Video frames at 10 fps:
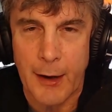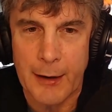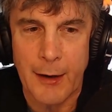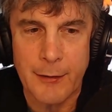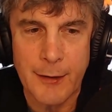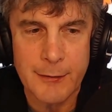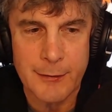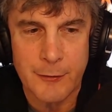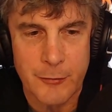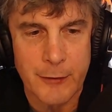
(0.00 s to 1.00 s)
I think
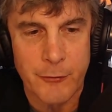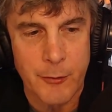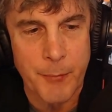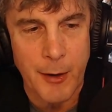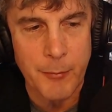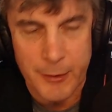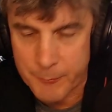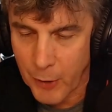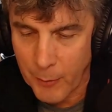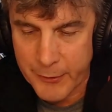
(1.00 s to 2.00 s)
that the general public
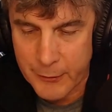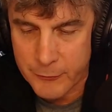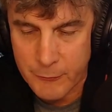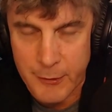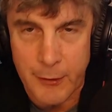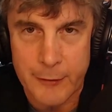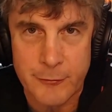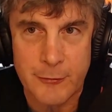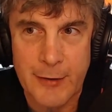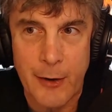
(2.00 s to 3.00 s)
probably doesn't
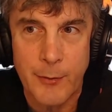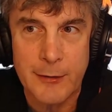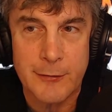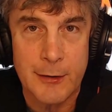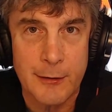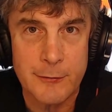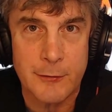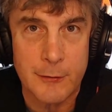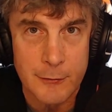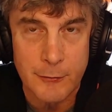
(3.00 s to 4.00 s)
realize just how easy it
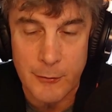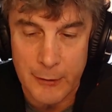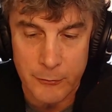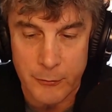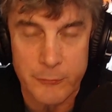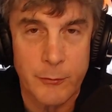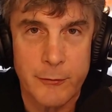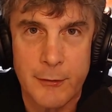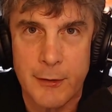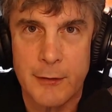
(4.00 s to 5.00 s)
is to do those
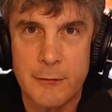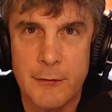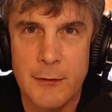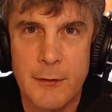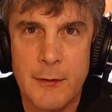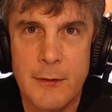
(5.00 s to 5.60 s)
sorts of things.